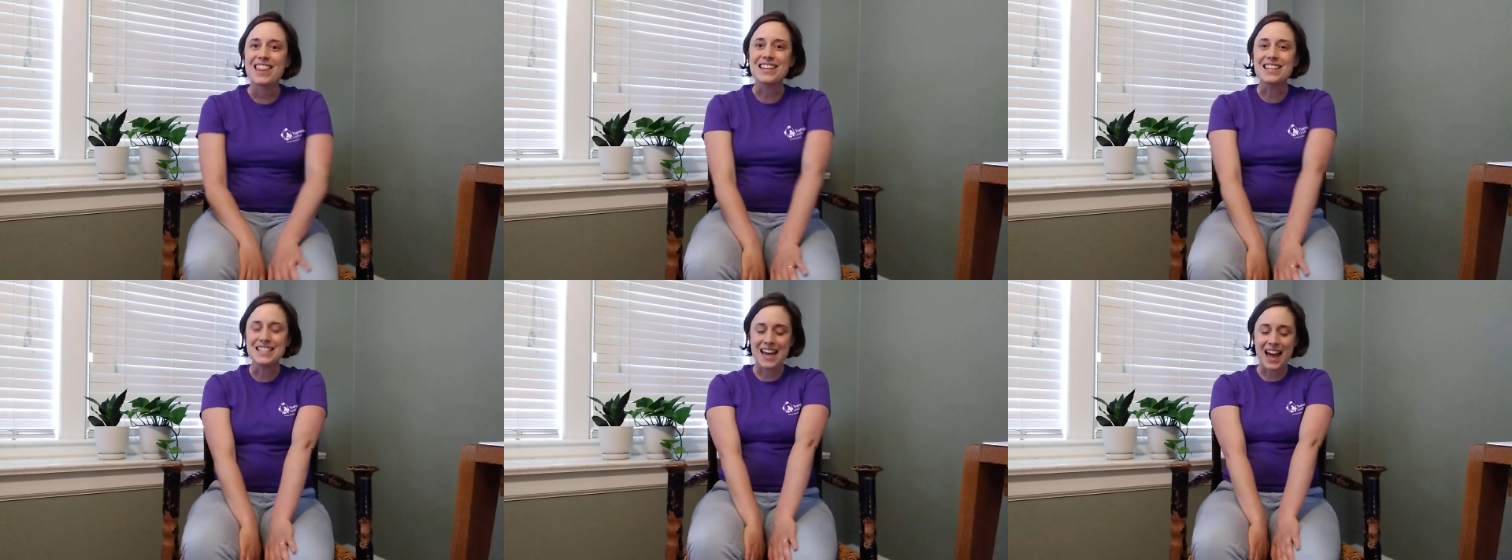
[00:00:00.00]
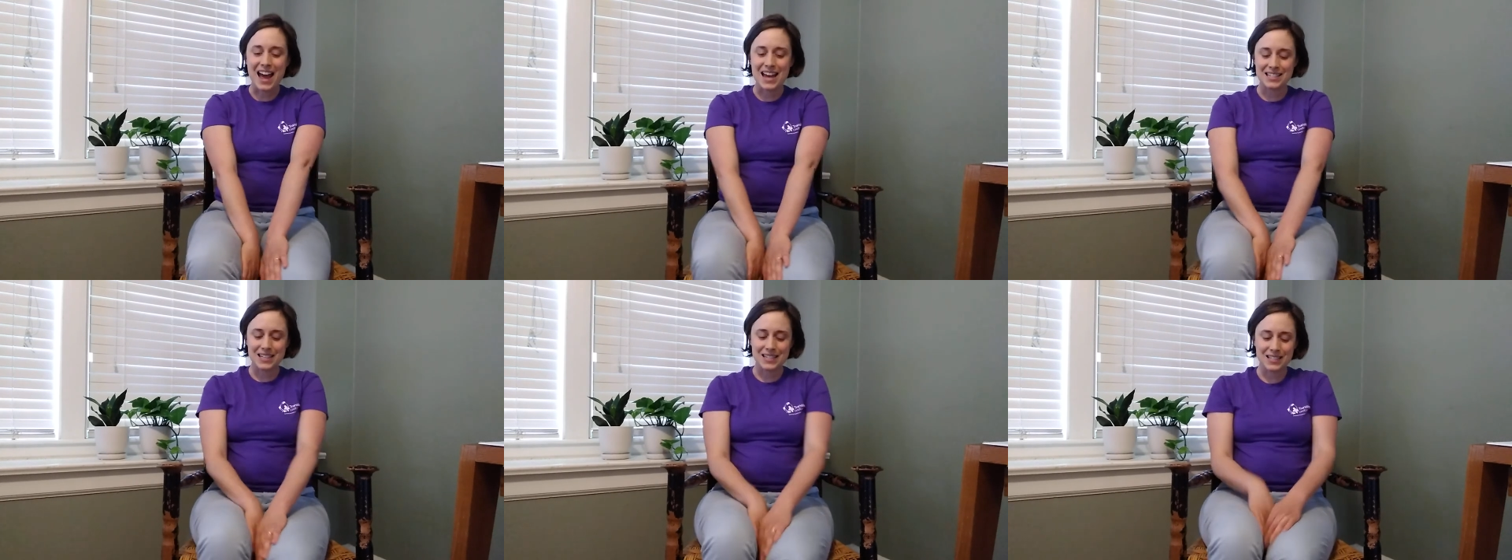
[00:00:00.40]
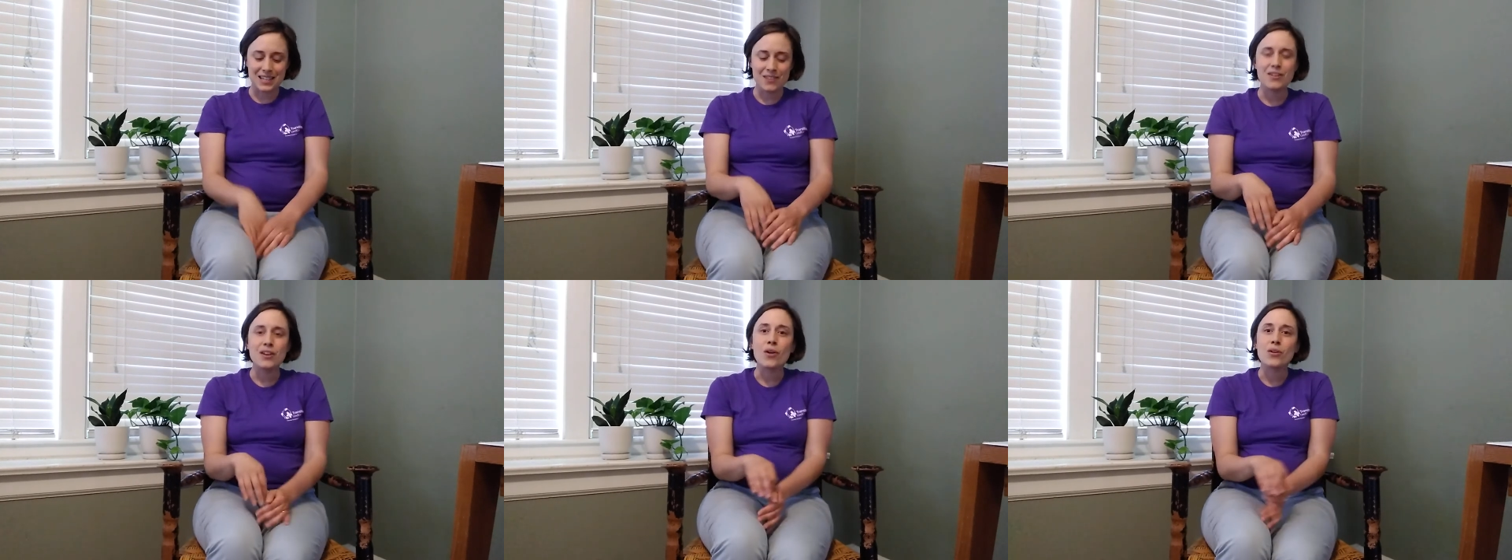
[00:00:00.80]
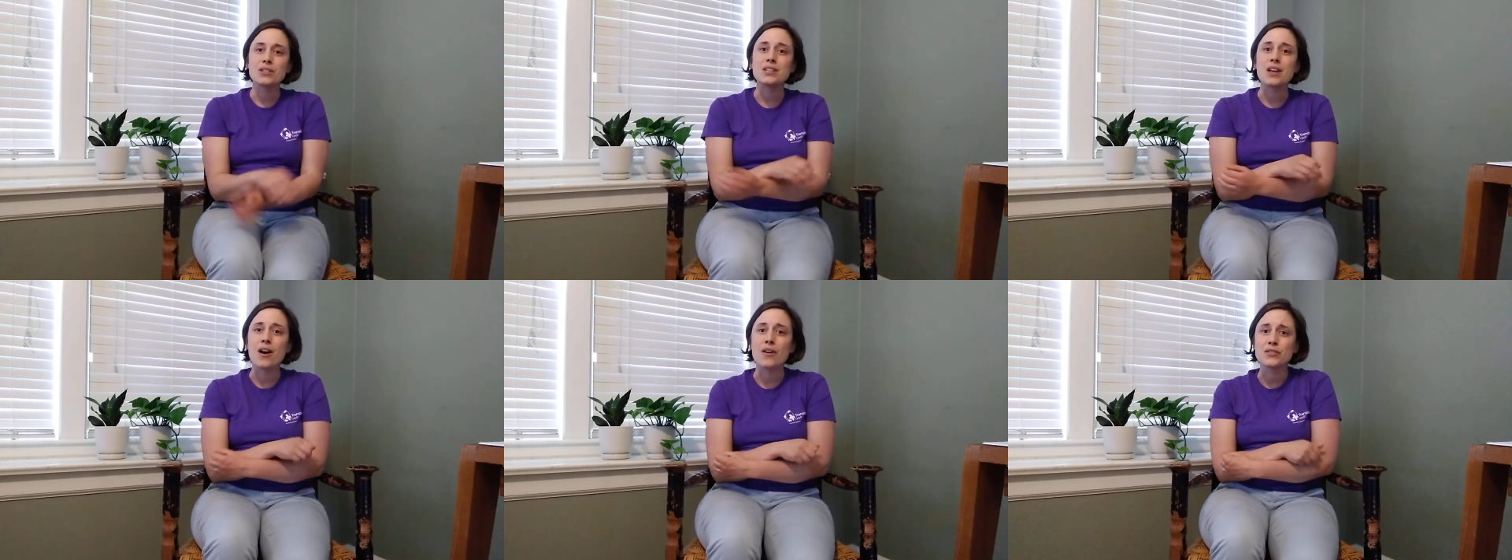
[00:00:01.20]
This has us giving
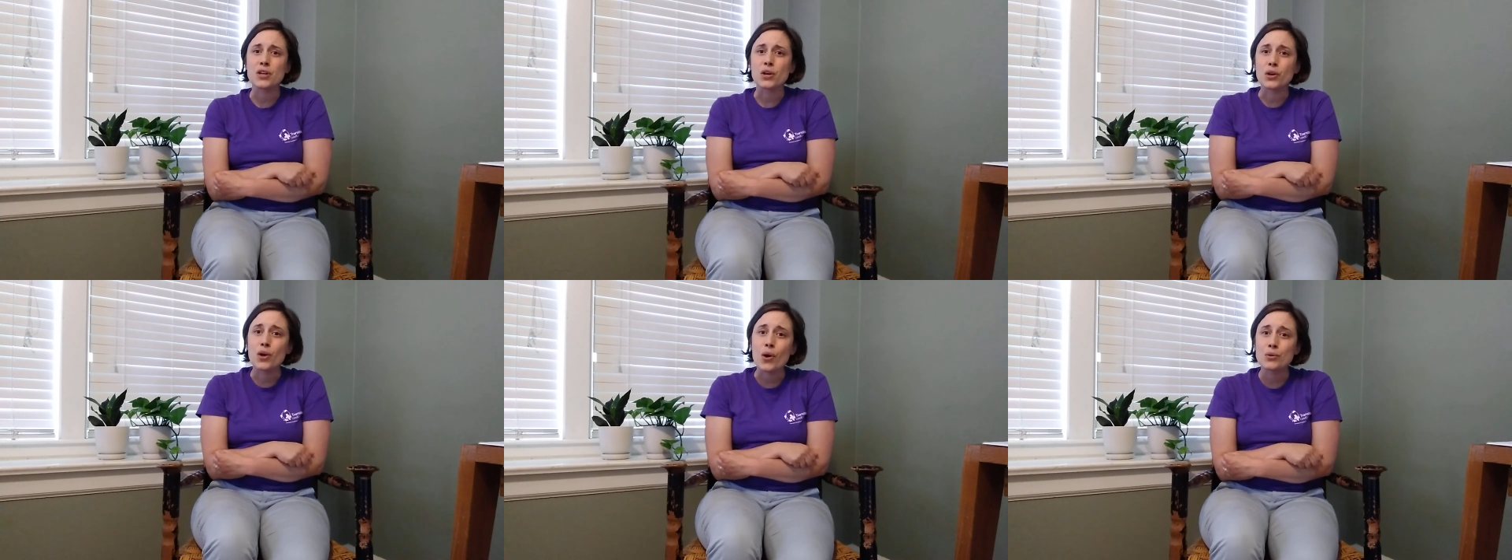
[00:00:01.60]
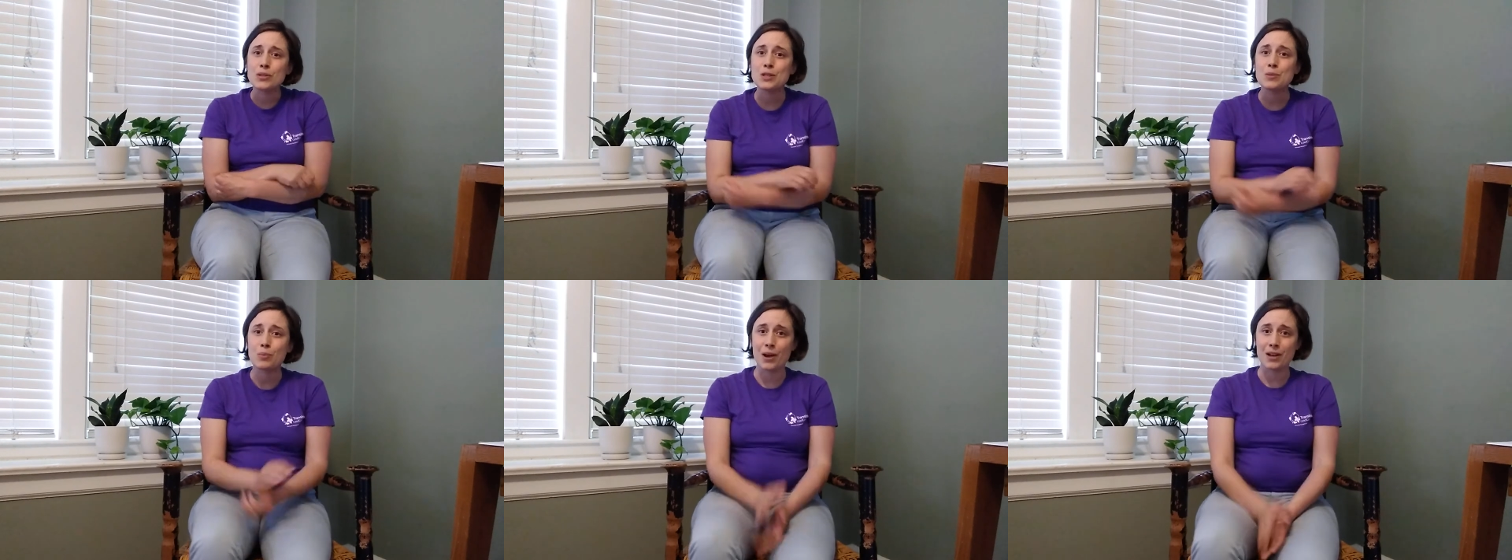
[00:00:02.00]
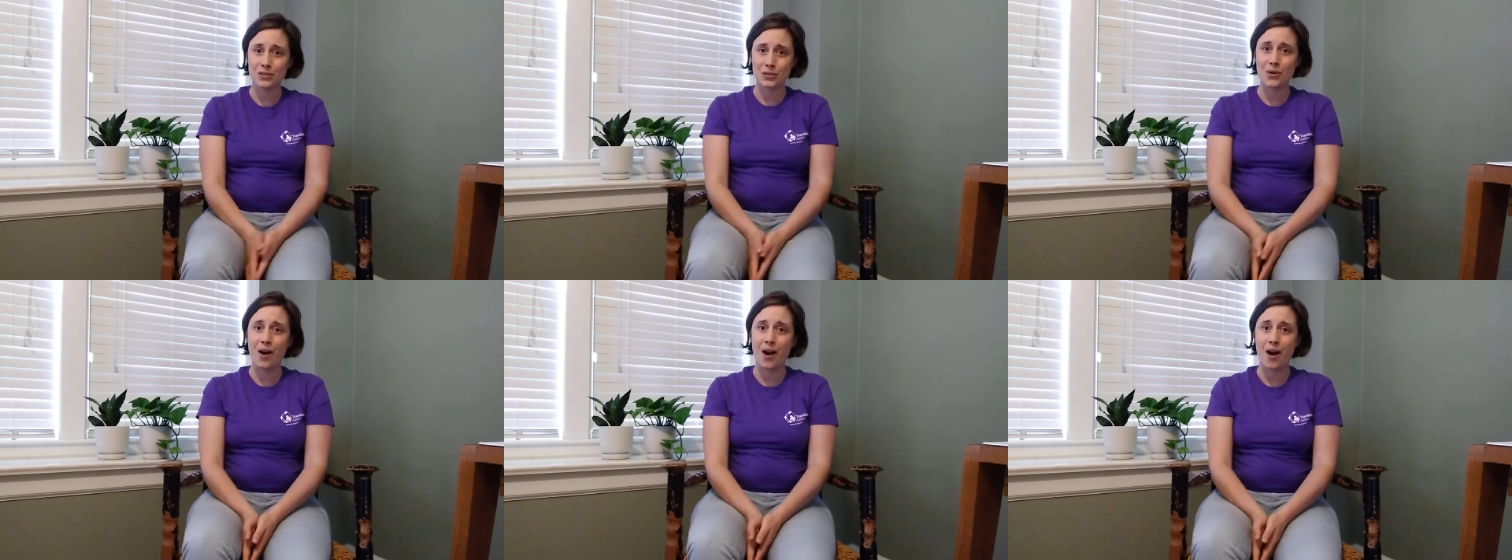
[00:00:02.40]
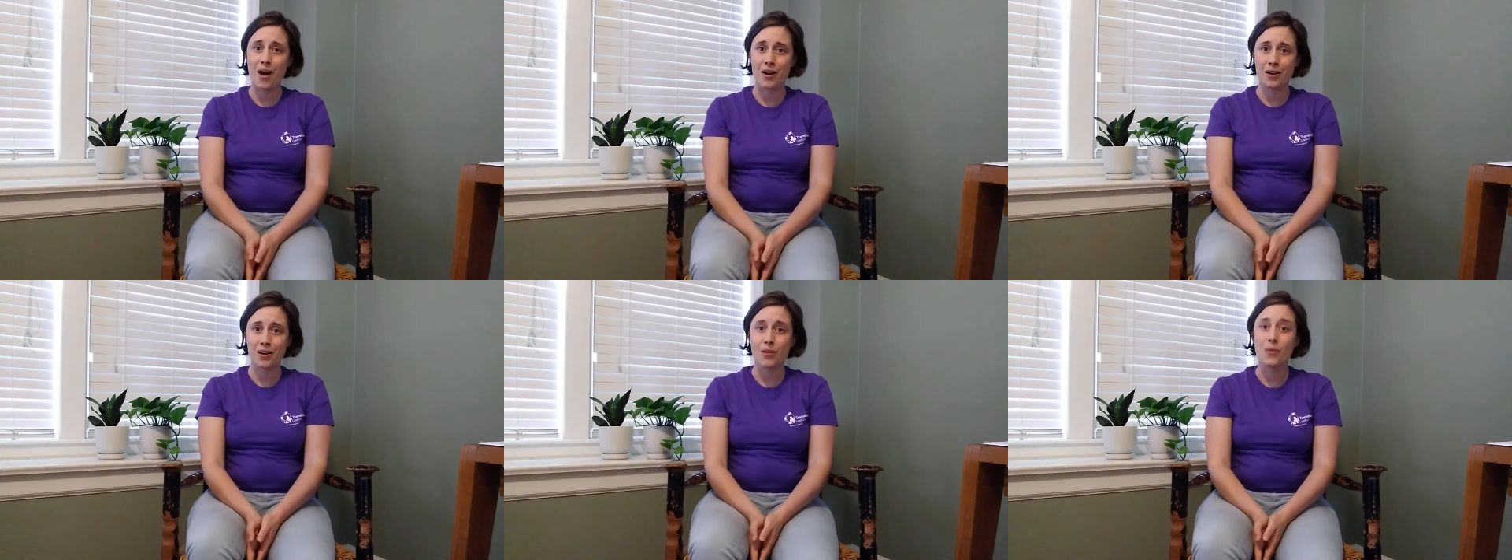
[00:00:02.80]
ourselves a cozy pretzel hug